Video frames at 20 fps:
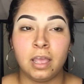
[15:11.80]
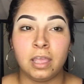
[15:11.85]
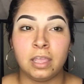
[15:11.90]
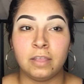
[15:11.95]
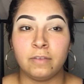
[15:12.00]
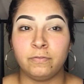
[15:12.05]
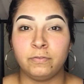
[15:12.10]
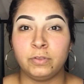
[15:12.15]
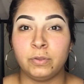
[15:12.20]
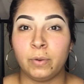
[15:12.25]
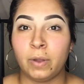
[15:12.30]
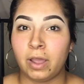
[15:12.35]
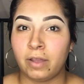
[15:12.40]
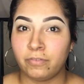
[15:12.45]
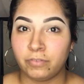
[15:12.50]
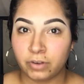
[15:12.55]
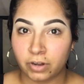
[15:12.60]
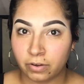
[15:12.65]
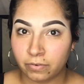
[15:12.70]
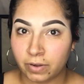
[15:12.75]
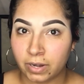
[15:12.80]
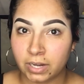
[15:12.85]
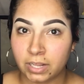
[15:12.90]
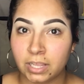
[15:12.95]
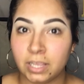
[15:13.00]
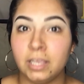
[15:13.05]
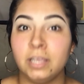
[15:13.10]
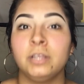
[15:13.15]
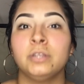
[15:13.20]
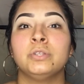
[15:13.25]
if you haven't
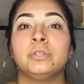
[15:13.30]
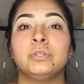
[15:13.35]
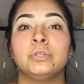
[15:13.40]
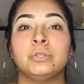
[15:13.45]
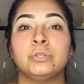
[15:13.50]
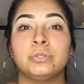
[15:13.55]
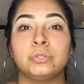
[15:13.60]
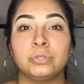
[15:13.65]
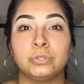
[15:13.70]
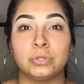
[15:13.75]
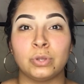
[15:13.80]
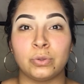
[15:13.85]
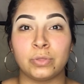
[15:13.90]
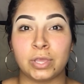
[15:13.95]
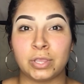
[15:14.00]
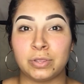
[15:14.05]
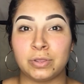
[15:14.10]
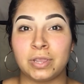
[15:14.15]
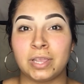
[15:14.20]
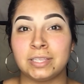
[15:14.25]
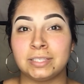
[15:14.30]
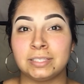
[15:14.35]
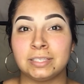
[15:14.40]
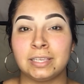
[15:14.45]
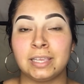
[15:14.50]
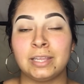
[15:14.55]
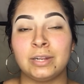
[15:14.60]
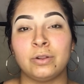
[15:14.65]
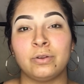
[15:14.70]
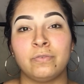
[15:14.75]
already, so that you guys can
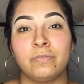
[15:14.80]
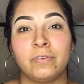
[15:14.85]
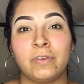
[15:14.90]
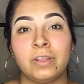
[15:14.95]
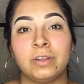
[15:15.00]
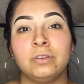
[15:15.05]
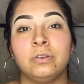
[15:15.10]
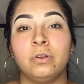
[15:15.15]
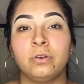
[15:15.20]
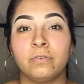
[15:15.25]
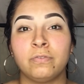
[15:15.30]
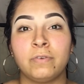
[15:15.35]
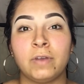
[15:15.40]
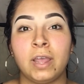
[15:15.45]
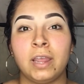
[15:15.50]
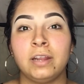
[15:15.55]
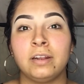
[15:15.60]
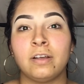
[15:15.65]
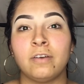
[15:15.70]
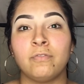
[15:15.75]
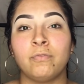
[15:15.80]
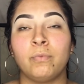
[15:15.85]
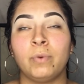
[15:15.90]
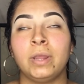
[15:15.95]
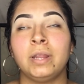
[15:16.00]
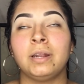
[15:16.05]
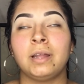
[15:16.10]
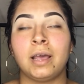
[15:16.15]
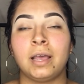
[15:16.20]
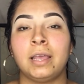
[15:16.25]
get notified of
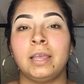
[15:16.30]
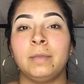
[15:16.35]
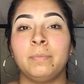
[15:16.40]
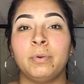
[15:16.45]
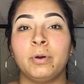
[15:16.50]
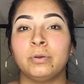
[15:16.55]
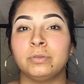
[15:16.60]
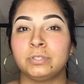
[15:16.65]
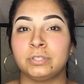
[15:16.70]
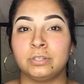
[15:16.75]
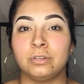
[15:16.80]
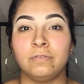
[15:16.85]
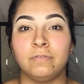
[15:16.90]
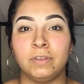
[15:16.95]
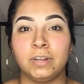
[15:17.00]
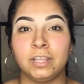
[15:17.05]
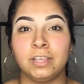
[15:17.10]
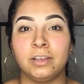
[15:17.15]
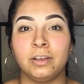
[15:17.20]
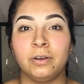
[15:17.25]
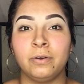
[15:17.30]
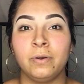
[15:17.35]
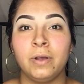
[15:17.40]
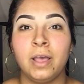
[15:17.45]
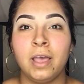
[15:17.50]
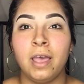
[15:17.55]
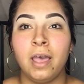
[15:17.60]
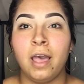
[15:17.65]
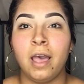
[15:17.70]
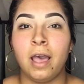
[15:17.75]
when I post a new video.
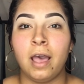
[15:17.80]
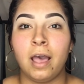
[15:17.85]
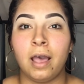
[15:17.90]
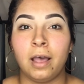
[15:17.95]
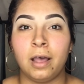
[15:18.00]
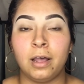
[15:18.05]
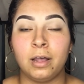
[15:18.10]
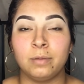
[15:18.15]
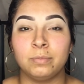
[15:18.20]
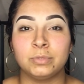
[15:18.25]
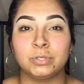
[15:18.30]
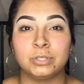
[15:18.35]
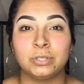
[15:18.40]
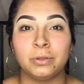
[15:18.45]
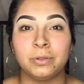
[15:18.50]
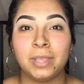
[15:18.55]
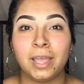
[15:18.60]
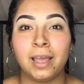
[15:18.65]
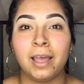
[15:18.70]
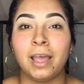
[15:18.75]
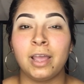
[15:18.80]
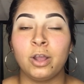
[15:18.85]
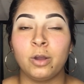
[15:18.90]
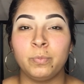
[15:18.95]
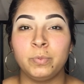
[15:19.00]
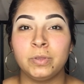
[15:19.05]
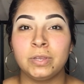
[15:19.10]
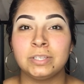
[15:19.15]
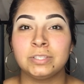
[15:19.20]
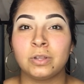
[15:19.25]
So yeah, I hope
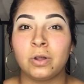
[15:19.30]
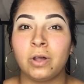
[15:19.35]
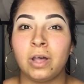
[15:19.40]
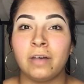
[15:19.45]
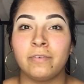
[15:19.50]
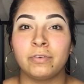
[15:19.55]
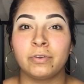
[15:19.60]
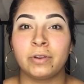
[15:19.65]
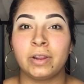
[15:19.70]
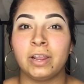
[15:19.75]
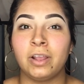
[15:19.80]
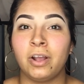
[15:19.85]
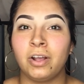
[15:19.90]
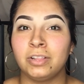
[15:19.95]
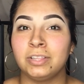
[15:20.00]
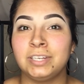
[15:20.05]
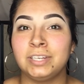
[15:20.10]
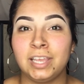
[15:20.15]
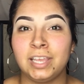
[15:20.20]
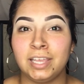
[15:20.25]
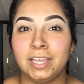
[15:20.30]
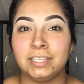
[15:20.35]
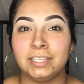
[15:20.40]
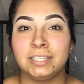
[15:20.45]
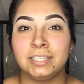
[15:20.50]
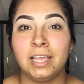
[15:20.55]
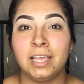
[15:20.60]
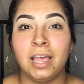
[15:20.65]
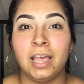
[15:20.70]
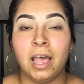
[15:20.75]
you guys all have a great holidays.
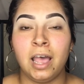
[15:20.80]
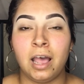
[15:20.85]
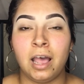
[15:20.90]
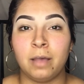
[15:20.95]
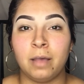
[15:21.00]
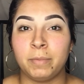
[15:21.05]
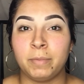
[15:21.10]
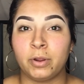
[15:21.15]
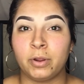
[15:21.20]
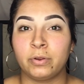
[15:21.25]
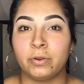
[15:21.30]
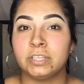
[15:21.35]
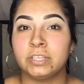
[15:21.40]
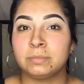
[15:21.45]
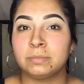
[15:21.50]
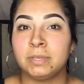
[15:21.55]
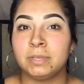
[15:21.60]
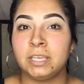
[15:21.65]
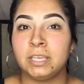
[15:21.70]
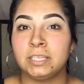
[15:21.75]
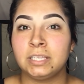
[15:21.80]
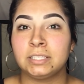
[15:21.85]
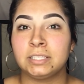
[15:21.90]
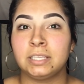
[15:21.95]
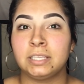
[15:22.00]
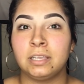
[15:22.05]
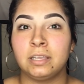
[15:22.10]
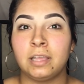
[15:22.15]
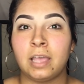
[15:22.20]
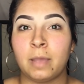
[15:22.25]
Merry Christmas,
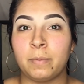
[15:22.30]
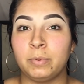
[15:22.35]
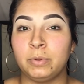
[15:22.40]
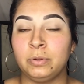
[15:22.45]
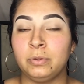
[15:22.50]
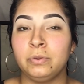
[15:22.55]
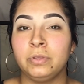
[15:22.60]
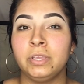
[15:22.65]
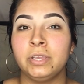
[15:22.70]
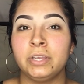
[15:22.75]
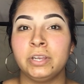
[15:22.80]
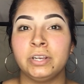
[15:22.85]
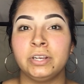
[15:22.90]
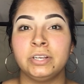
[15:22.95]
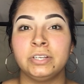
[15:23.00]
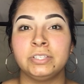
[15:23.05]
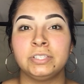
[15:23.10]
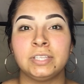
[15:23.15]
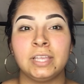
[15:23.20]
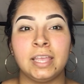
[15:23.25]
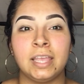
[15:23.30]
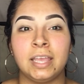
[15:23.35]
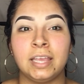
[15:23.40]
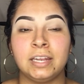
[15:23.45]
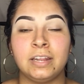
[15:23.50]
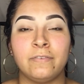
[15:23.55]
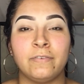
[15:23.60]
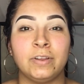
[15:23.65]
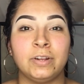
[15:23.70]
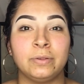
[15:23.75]
Happy New Year's,
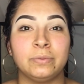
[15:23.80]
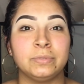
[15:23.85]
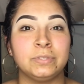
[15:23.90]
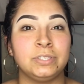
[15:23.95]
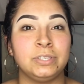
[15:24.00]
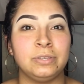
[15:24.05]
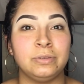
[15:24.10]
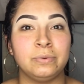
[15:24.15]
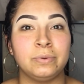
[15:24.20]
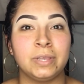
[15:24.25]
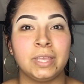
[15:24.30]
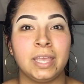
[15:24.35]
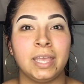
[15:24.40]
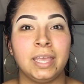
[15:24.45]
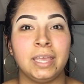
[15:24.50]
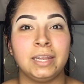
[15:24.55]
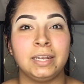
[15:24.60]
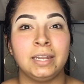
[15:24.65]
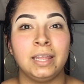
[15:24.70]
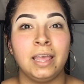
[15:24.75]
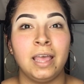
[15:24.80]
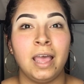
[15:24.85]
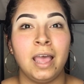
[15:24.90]
and if I don't see you again,